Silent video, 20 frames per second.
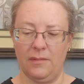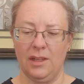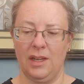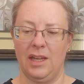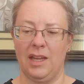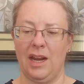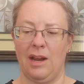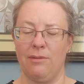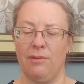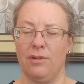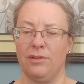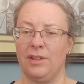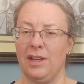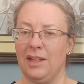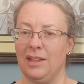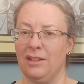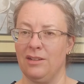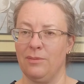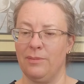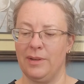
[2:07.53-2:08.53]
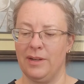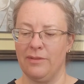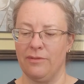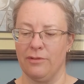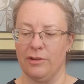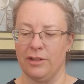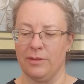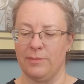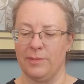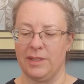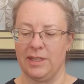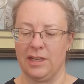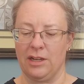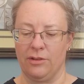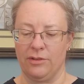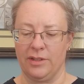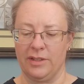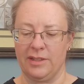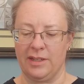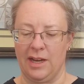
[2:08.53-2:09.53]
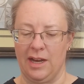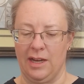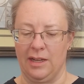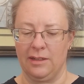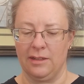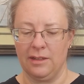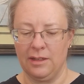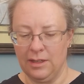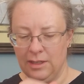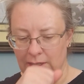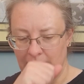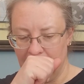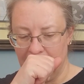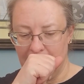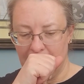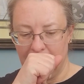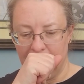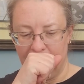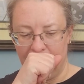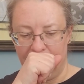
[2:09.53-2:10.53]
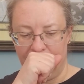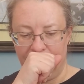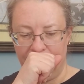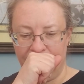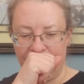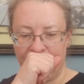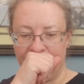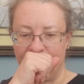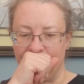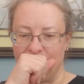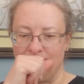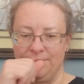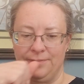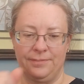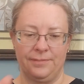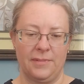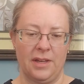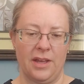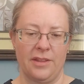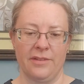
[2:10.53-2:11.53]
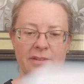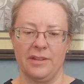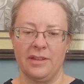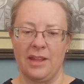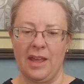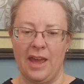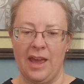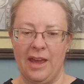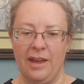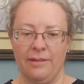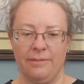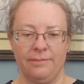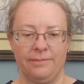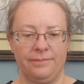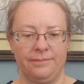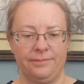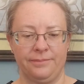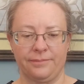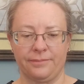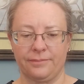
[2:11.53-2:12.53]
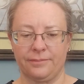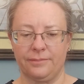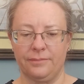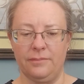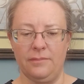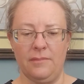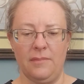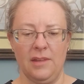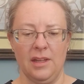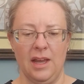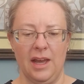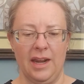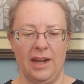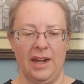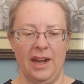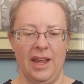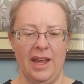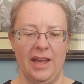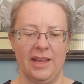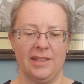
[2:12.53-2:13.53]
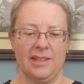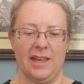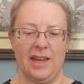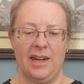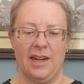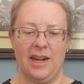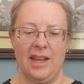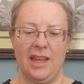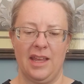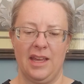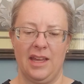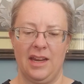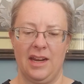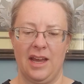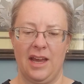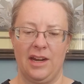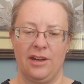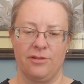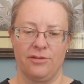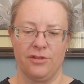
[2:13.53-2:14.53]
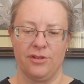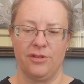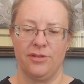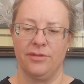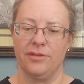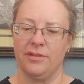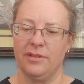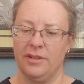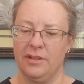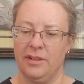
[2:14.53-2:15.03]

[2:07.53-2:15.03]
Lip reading: And I wrote that little bit of arithmetic on the side. Other than that, I had an X, I had an N, I had a truth,